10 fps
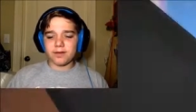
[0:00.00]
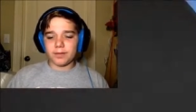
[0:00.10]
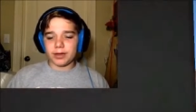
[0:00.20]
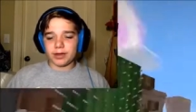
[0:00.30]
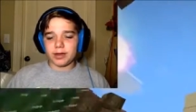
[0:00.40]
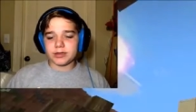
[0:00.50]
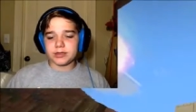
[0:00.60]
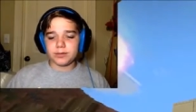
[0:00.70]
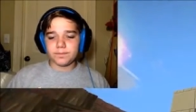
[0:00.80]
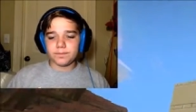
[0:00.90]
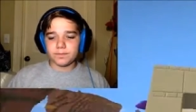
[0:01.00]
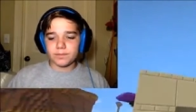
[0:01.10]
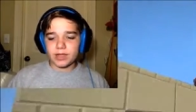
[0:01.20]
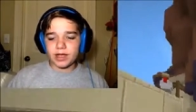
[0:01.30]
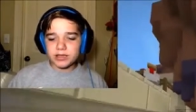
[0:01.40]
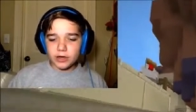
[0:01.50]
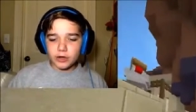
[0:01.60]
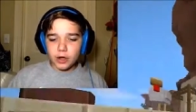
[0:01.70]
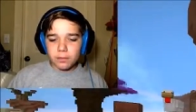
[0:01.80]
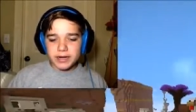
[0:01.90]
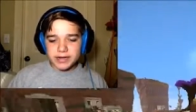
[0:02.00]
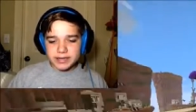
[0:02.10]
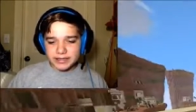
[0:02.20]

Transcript: my gosh. I, nobody can